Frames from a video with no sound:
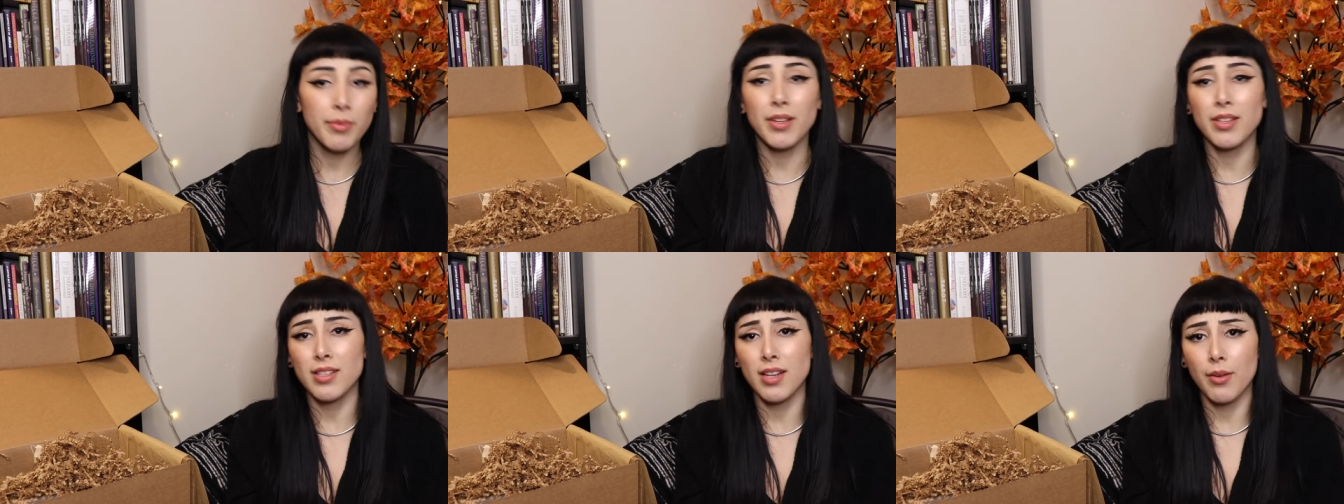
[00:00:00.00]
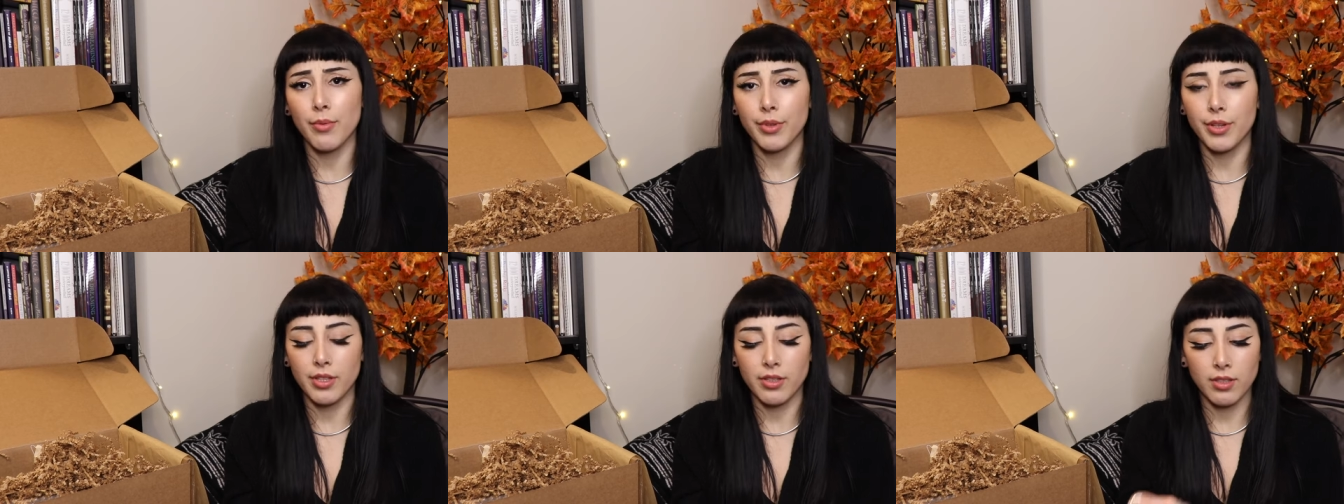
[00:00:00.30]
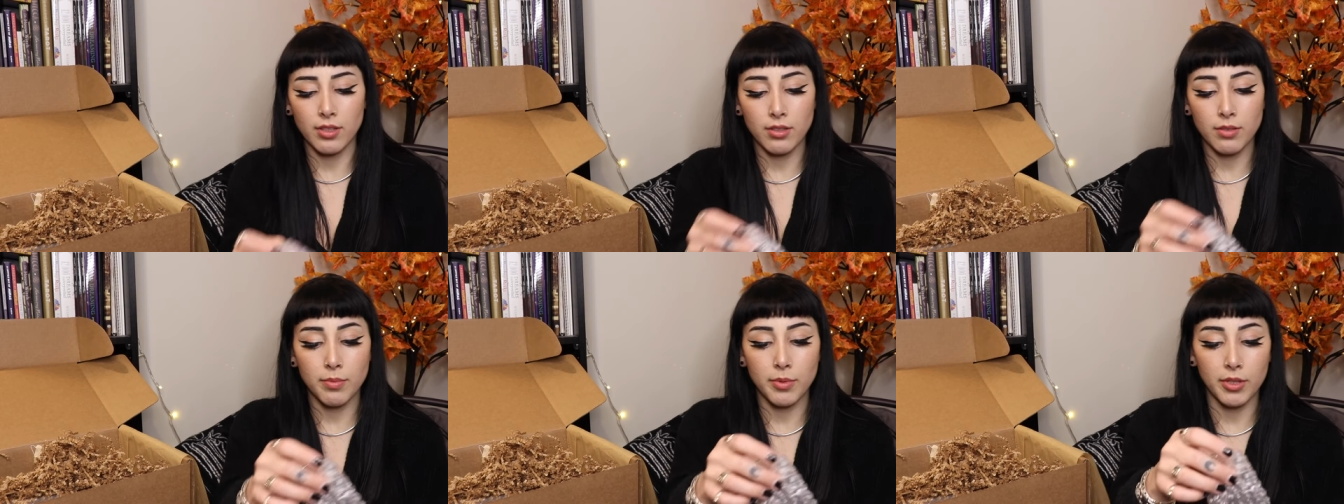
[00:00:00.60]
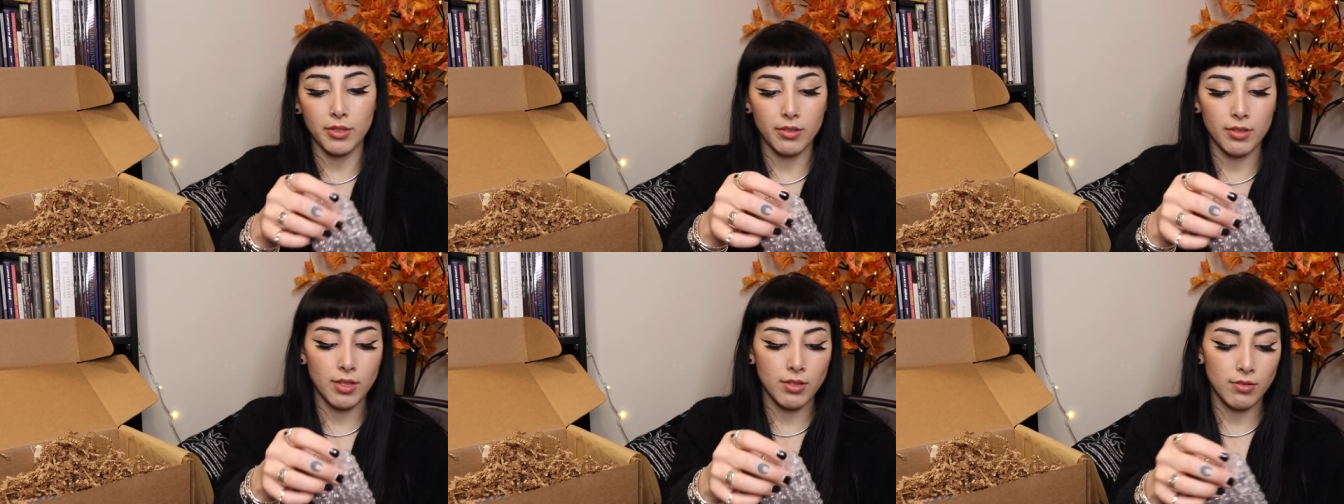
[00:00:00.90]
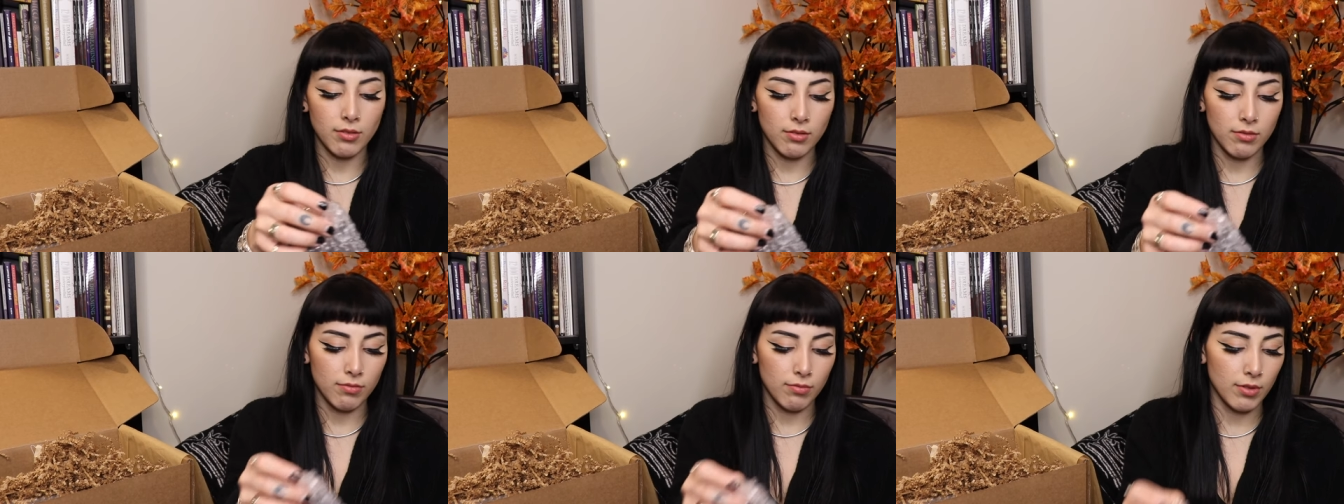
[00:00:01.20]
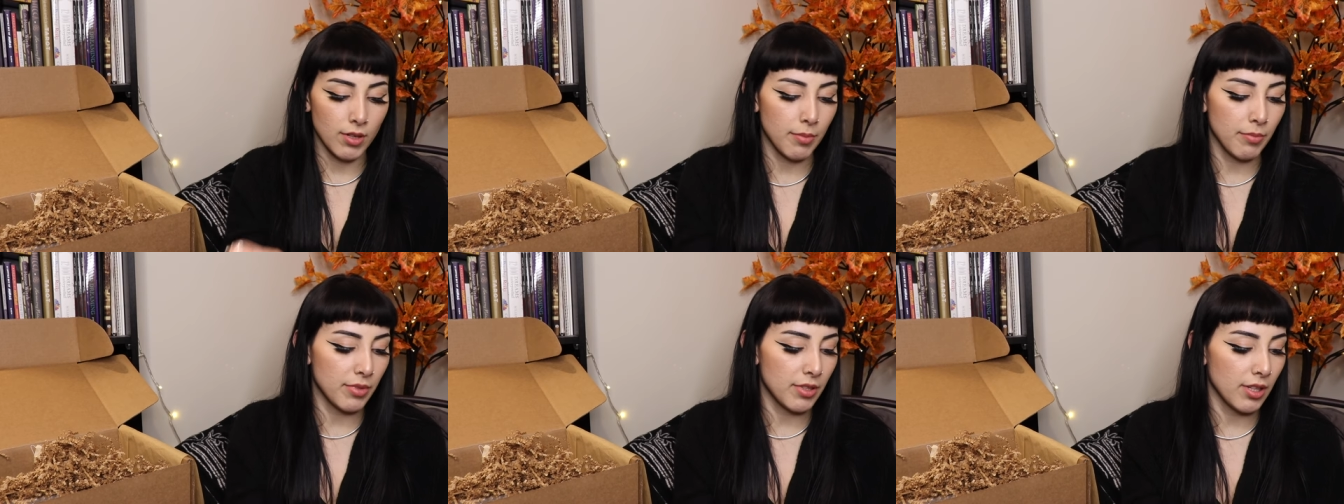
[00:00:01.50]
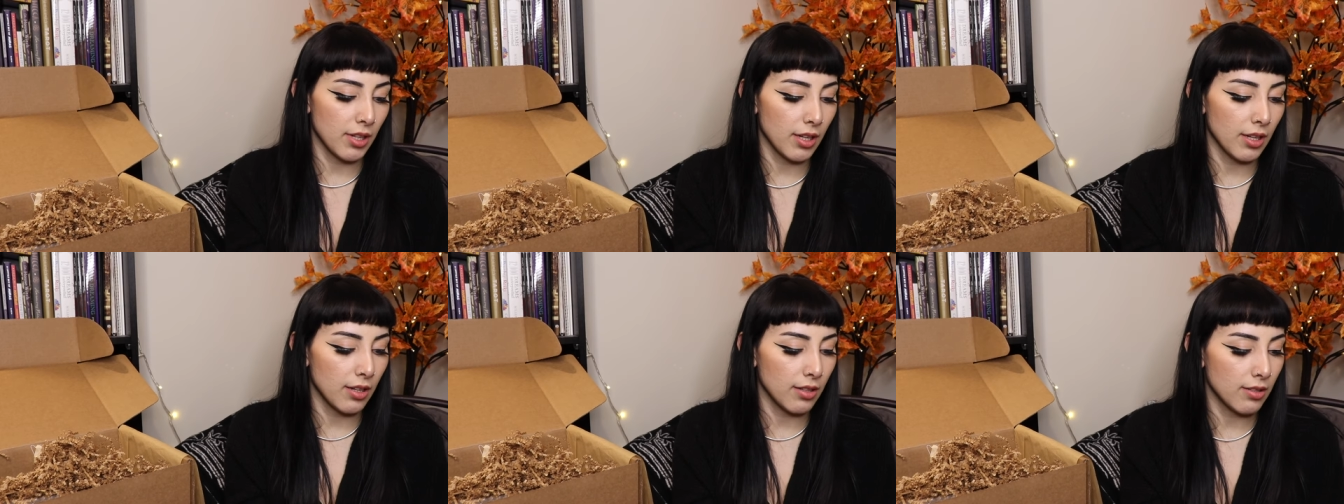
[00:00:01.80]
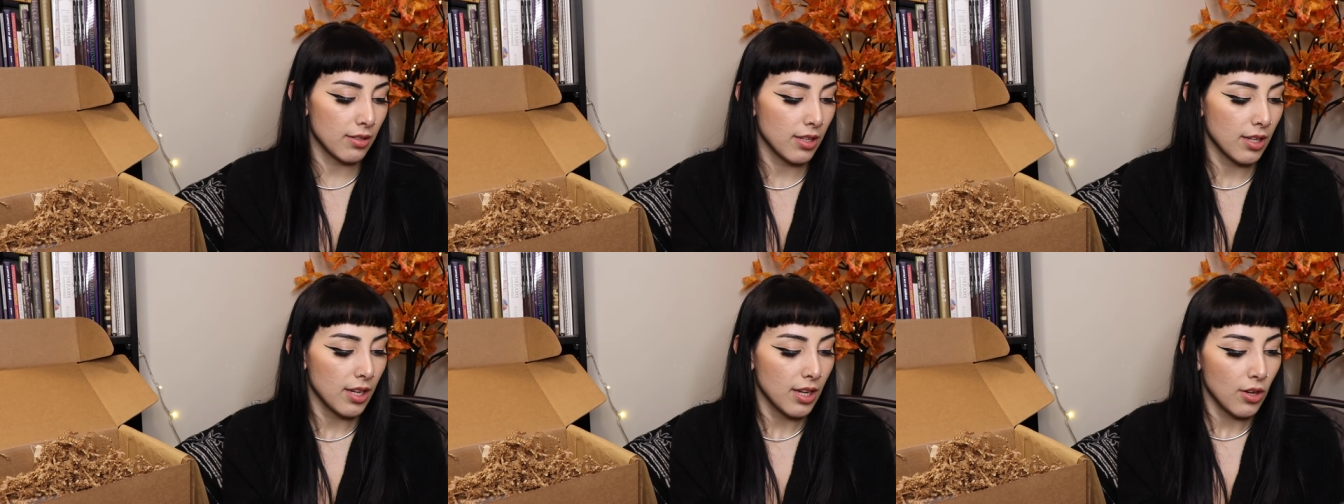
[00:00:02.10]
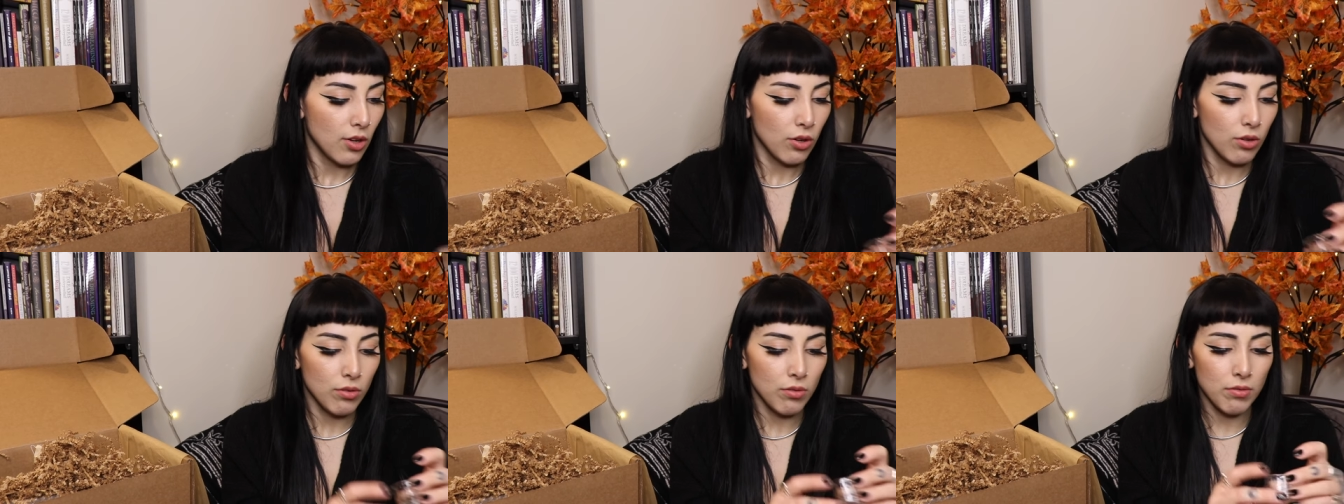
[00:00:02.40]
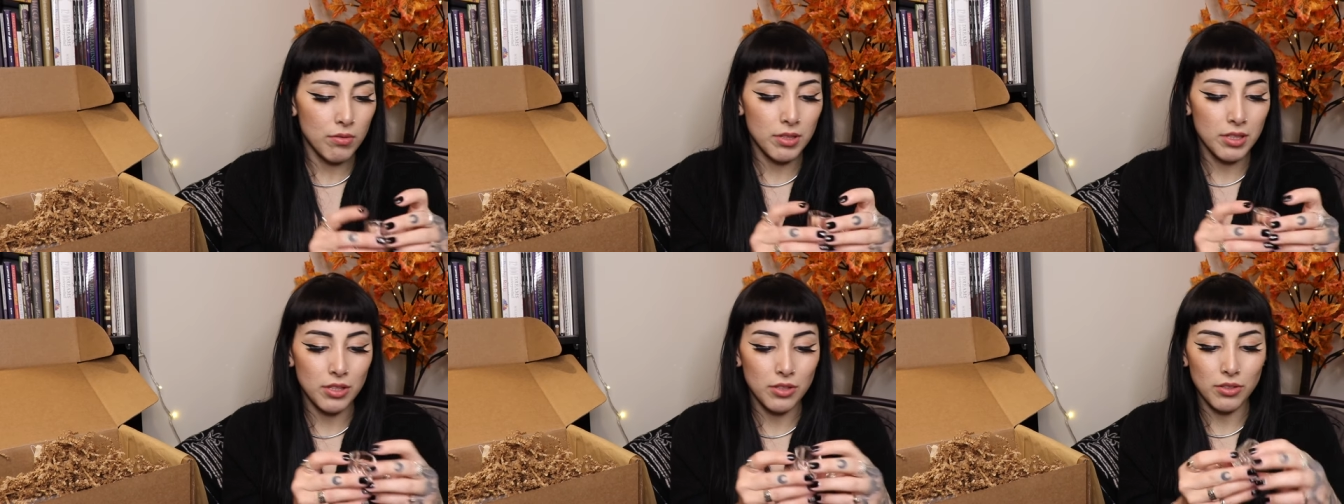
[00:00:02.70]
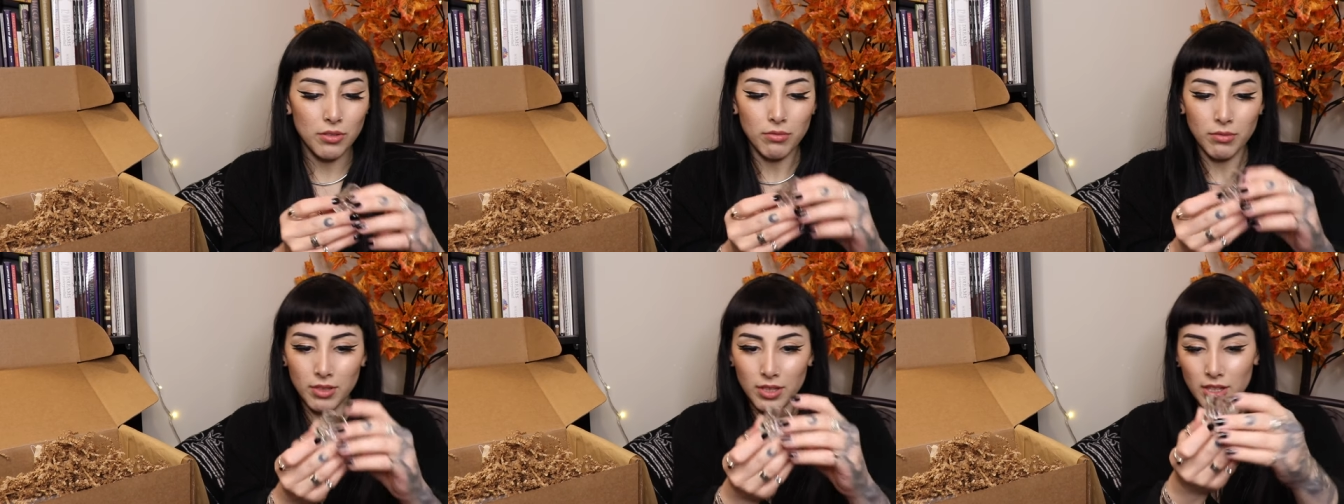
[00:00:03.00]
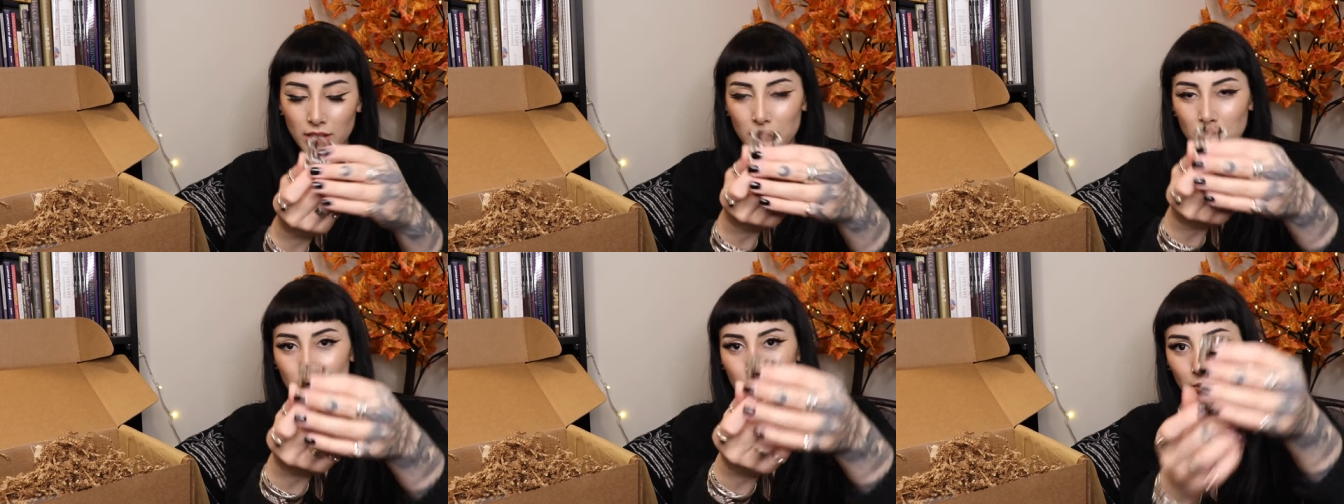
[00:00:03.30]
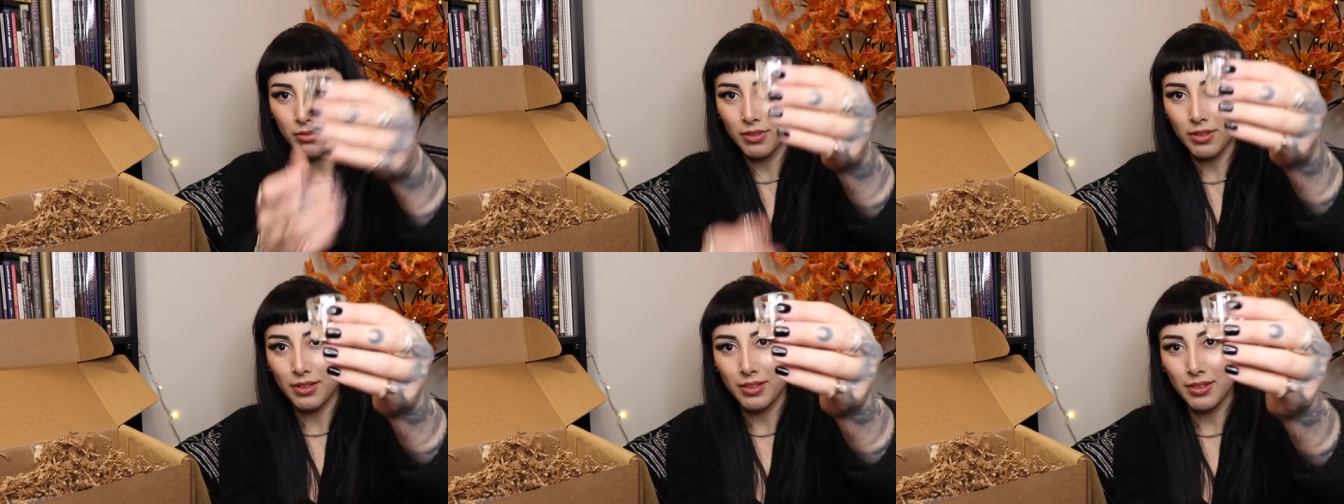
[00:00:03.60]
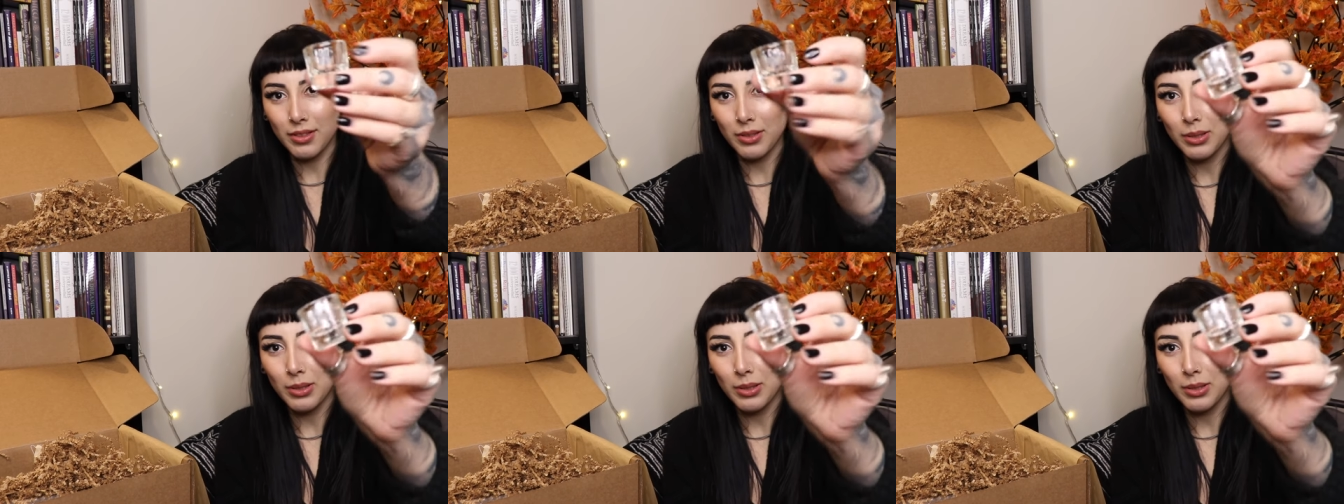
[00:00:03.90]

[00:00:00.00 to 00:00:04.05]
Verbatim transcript: That's not what this is, but that's what I'm saying it is. Ooh, it's so cute. There's a